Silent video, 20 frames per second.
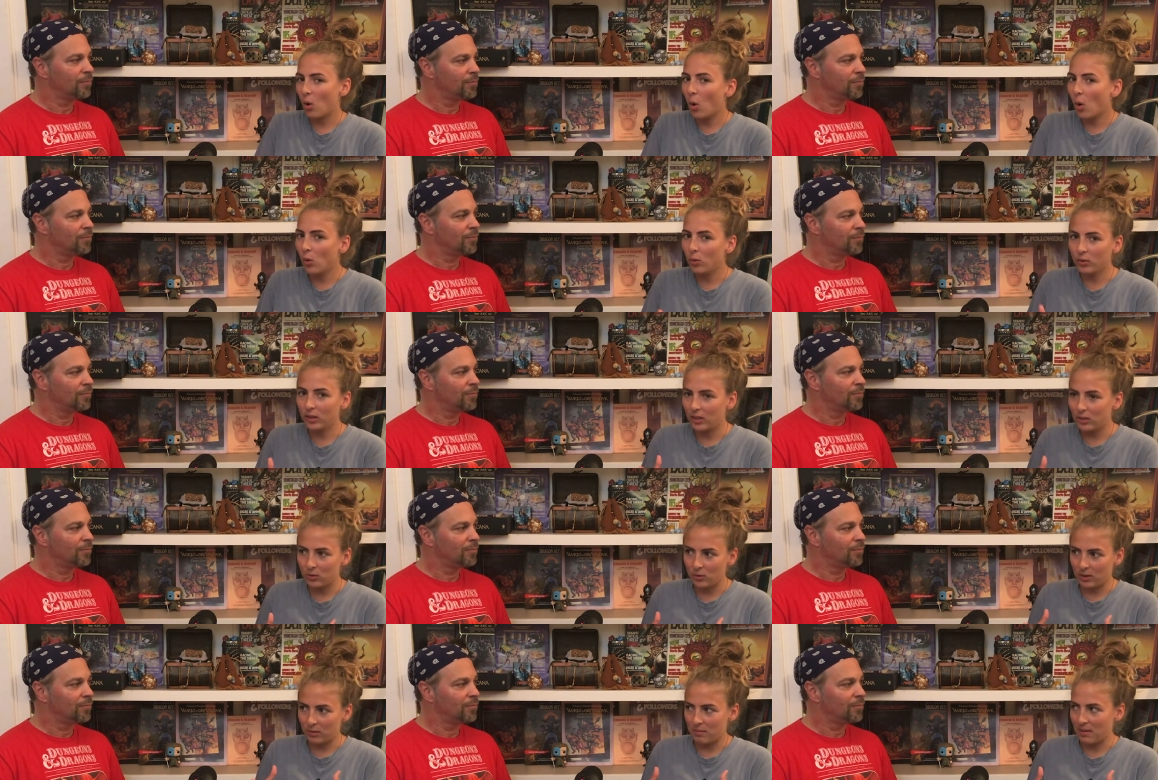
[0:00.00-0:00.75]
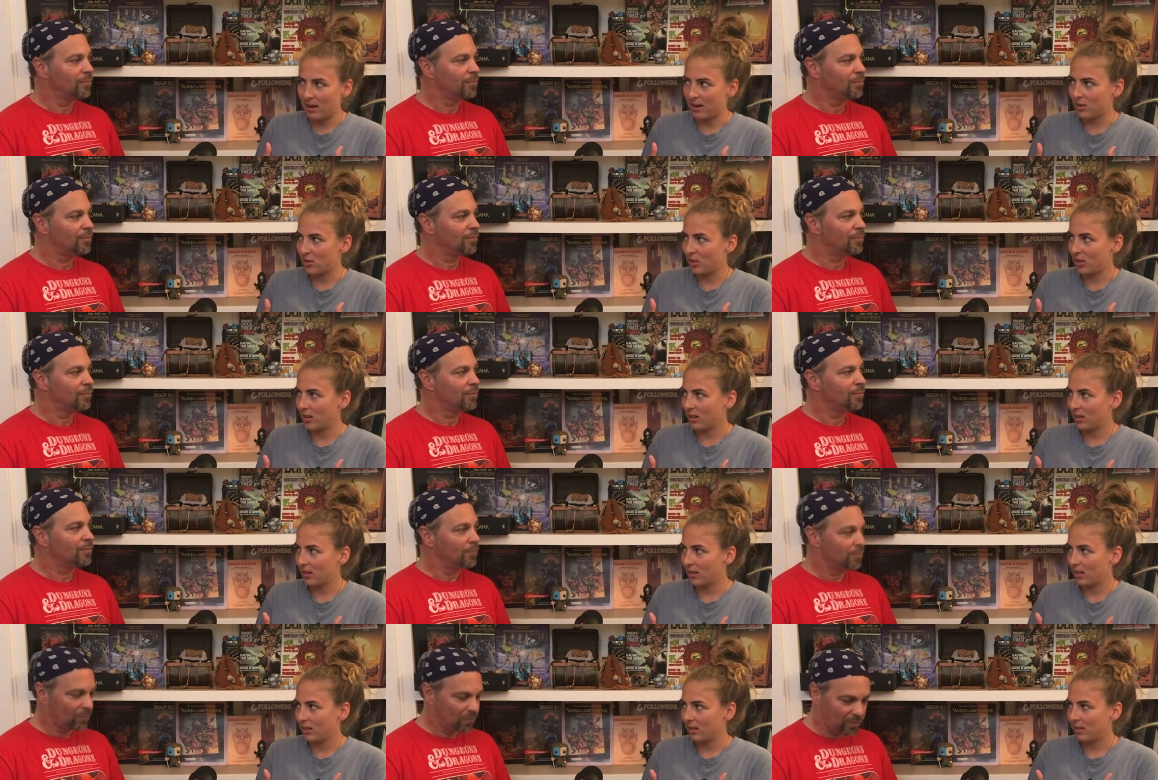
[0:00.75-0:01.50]
Speaker 1: only doing magic.
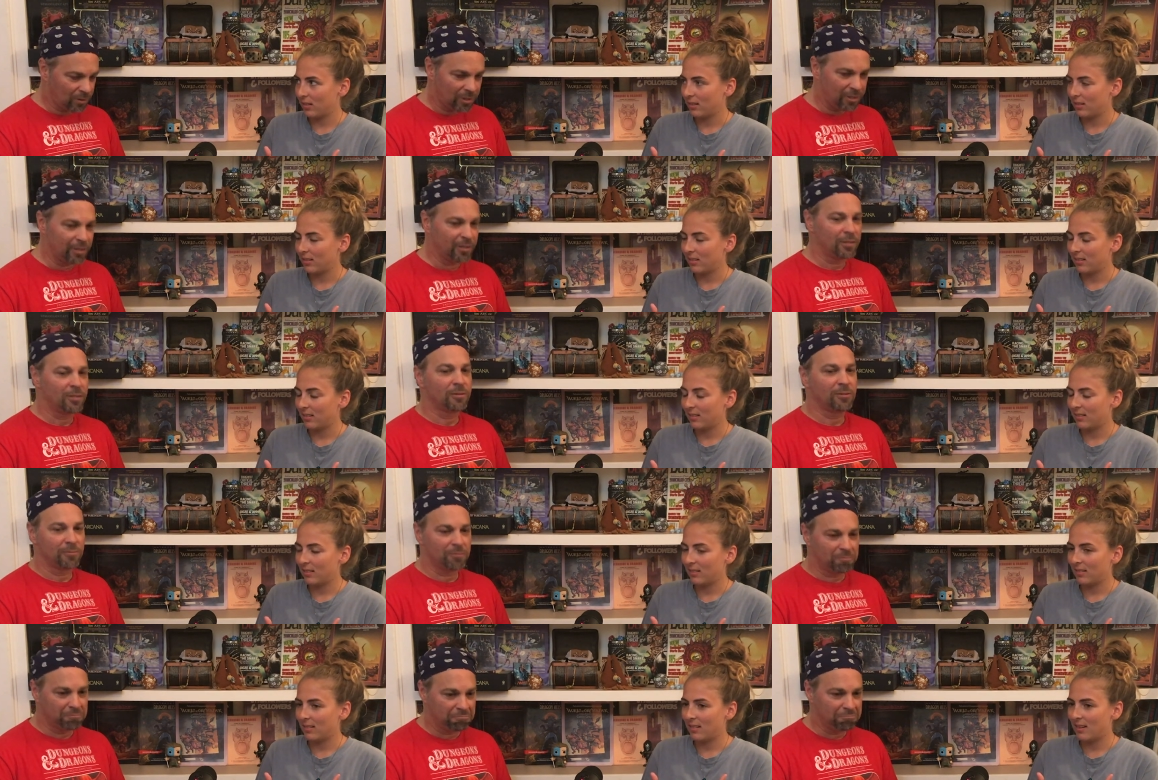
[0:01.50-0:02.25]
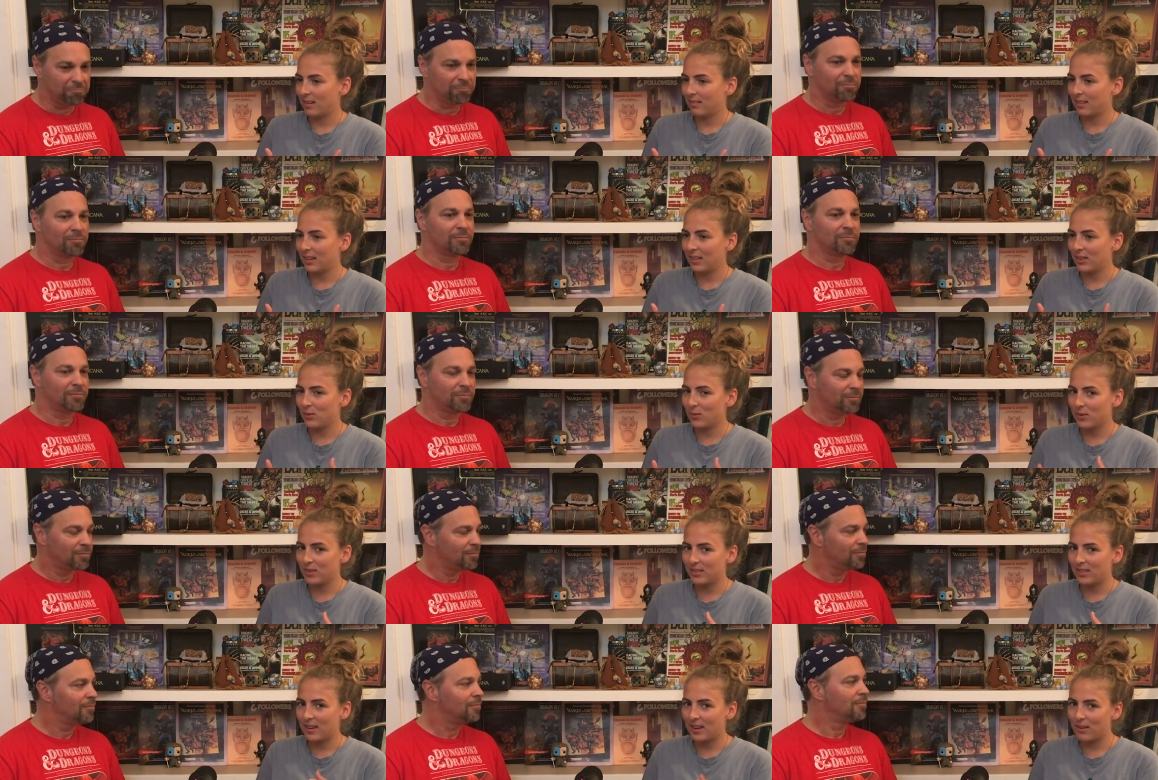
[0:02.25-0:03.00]
Okay. I like the
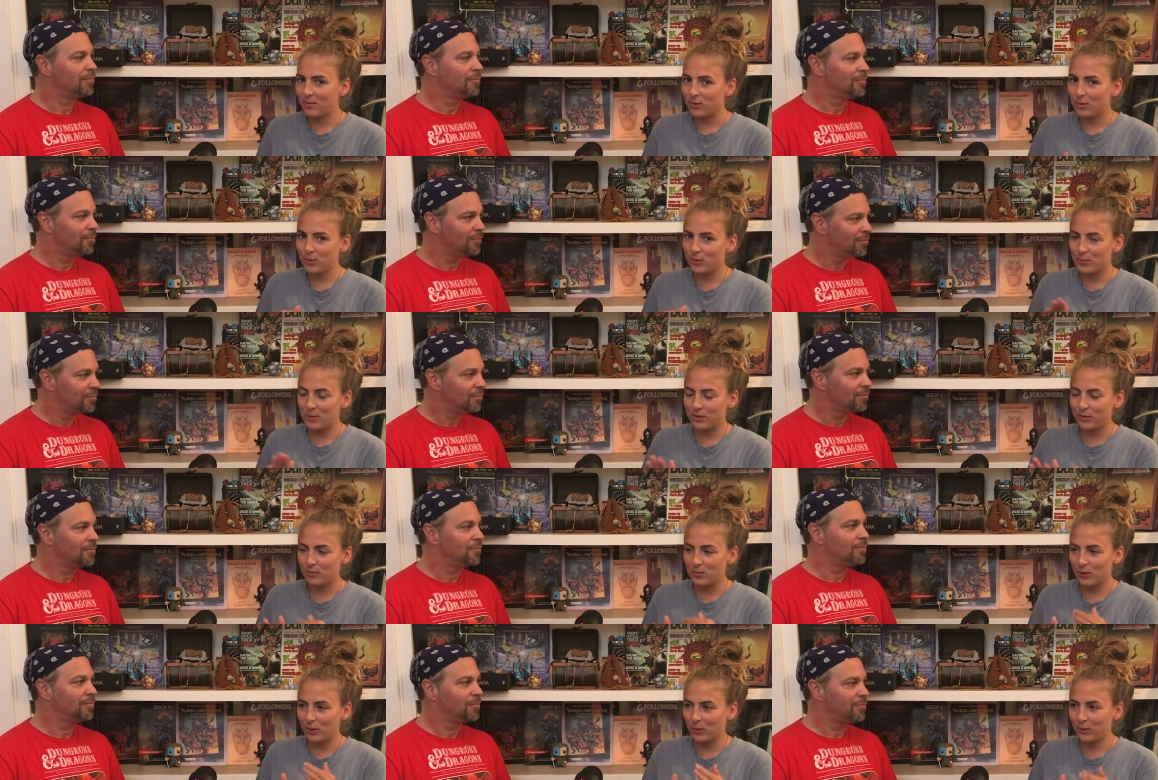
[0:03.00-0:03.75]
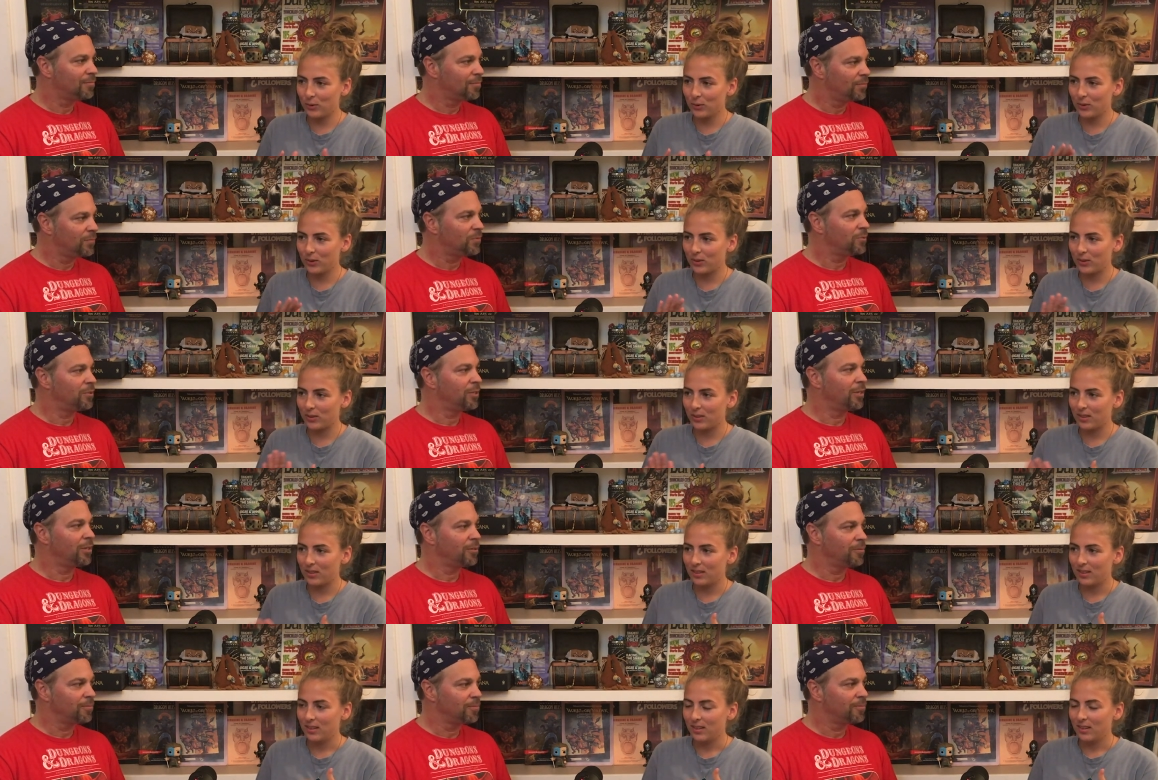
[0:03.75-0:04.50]
ones that have a little bit of both. Right.